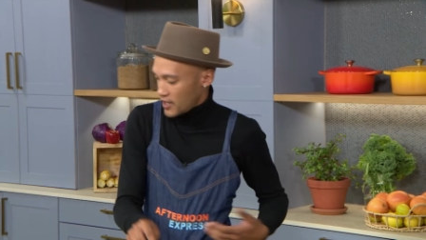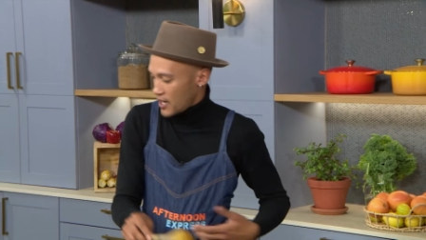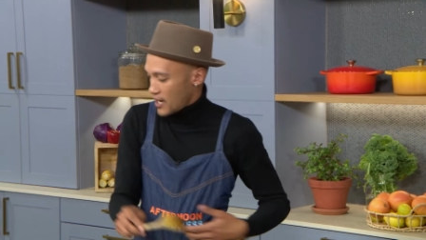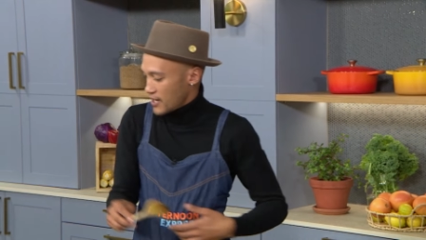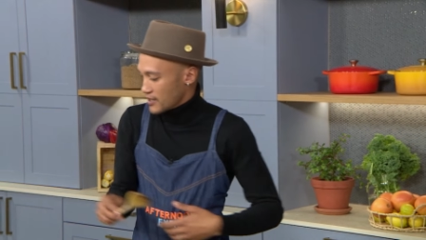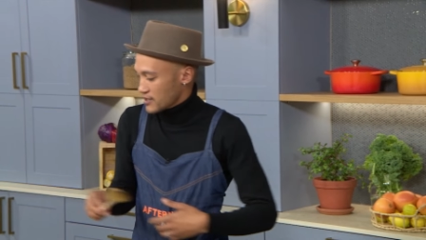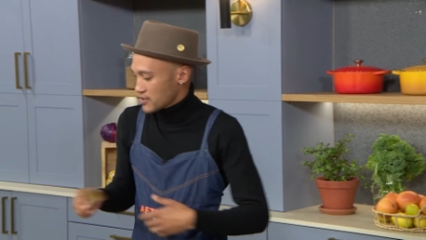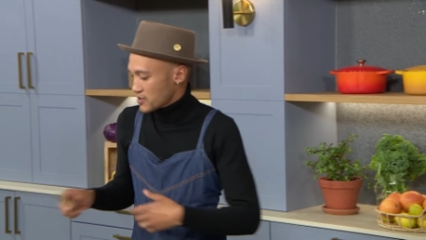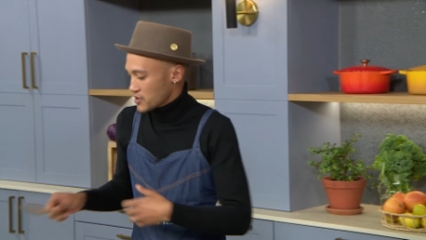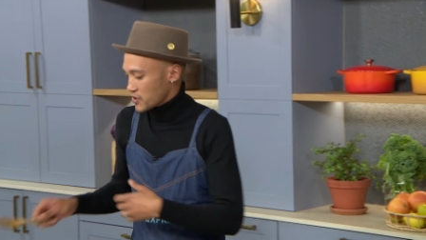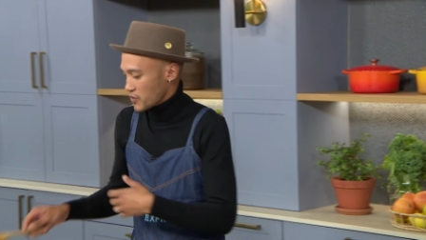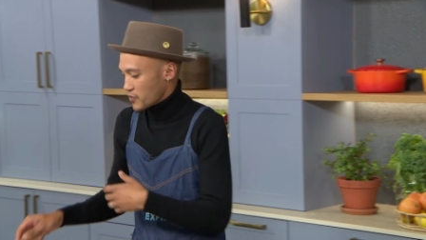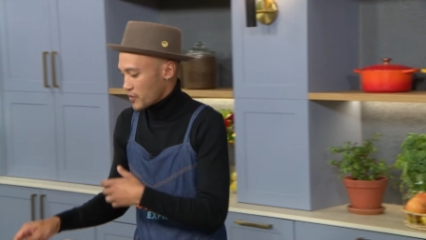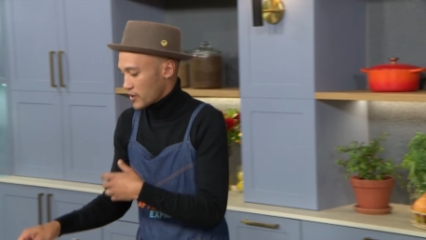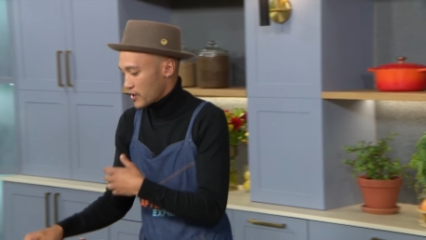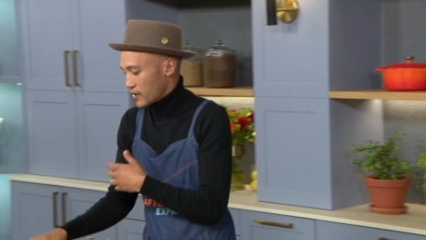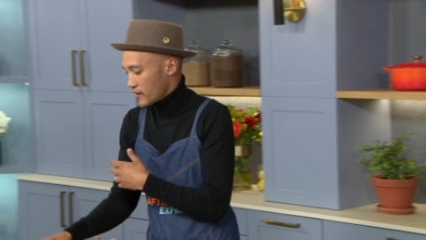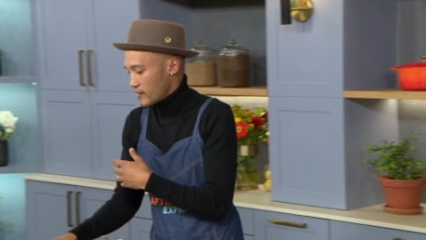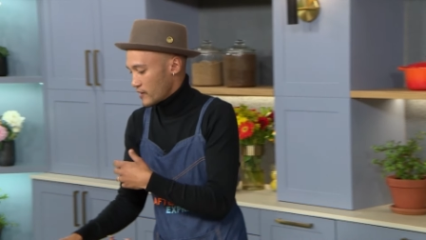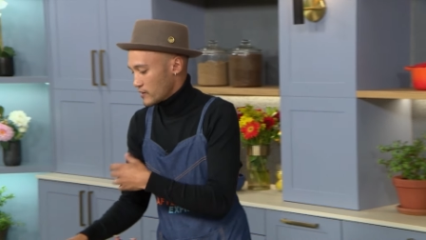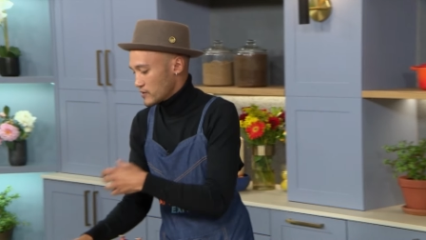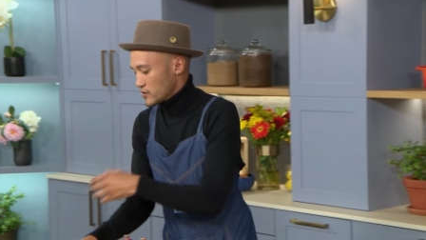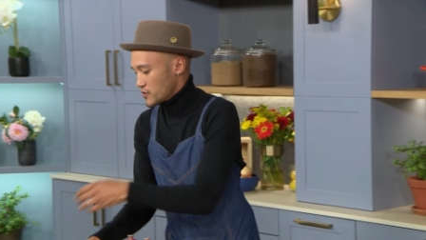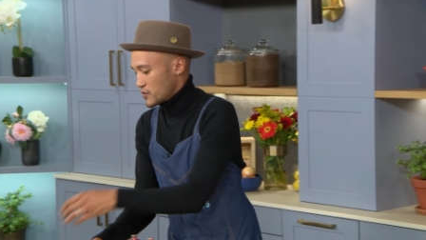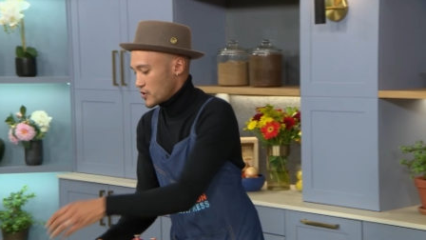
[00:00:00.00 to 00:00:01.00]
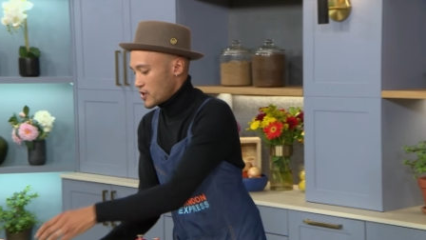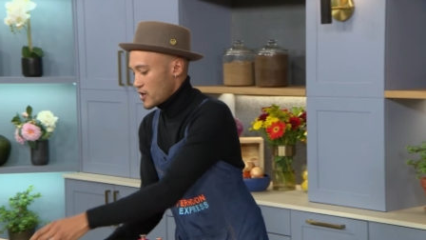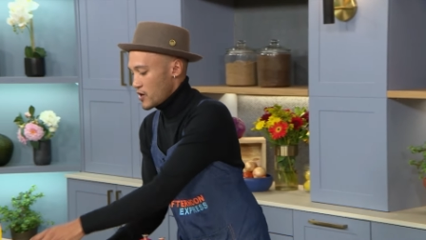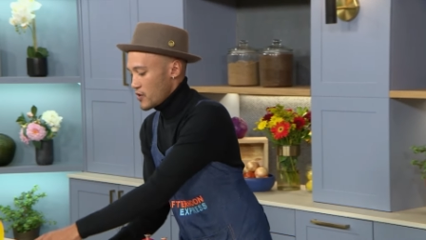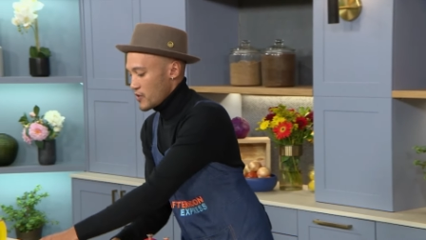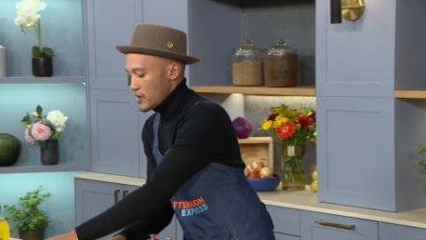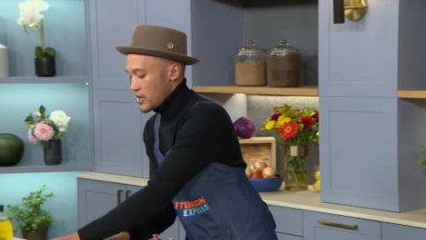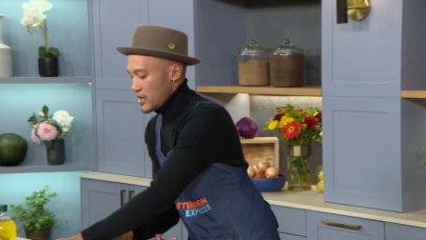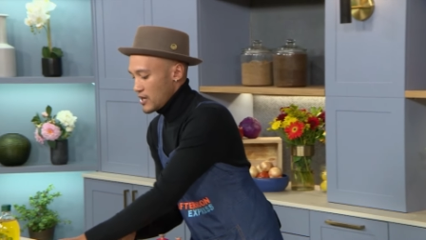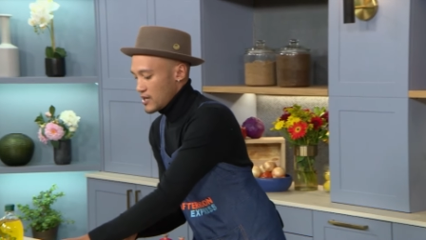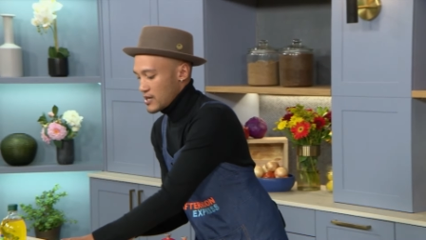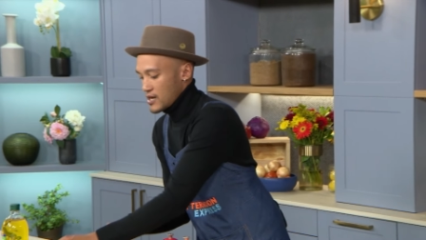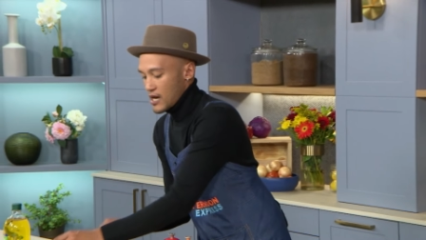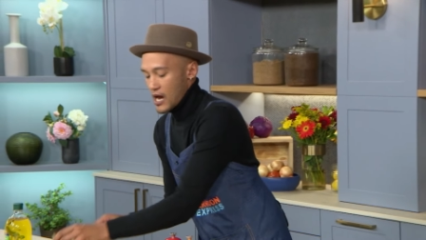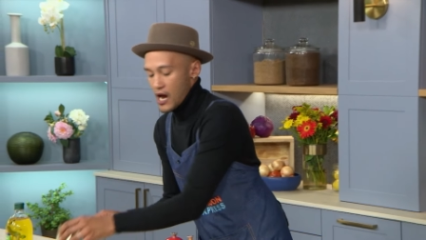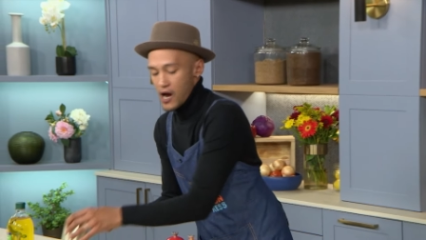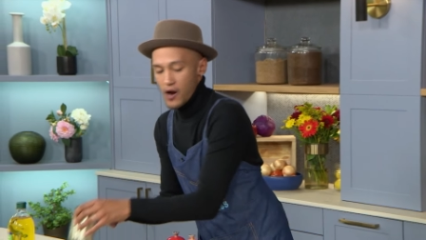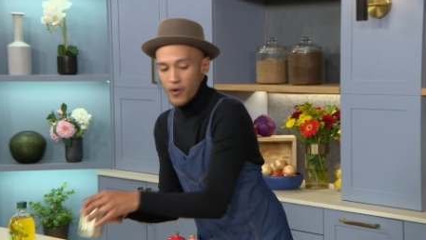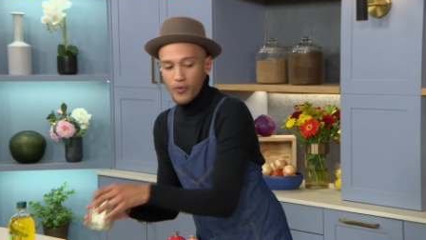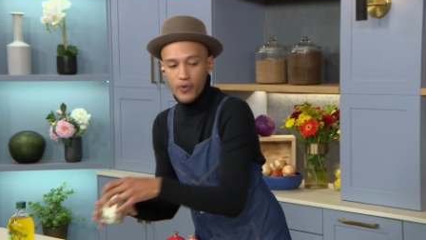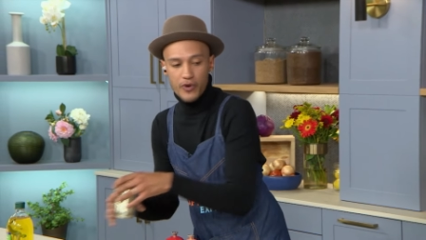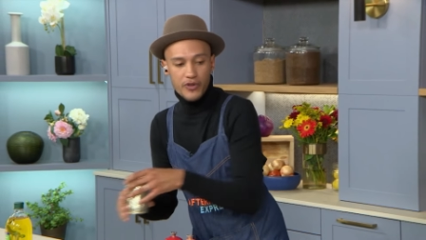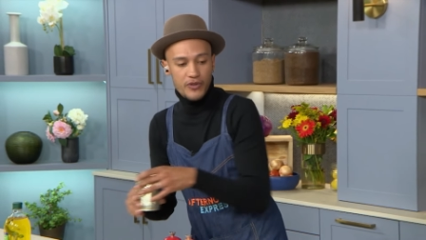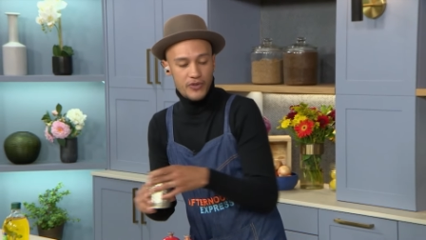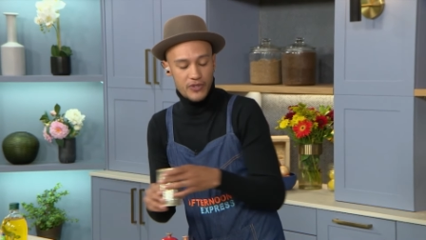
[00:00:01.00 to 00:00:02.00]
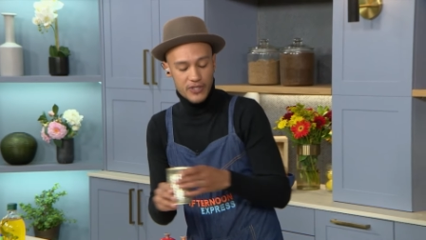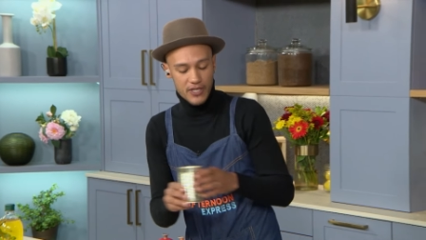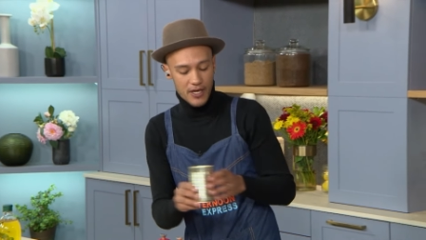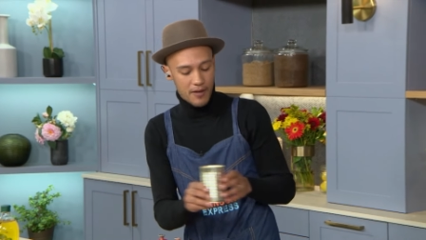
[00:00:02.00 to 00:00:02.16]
Right. So we're going to go in now with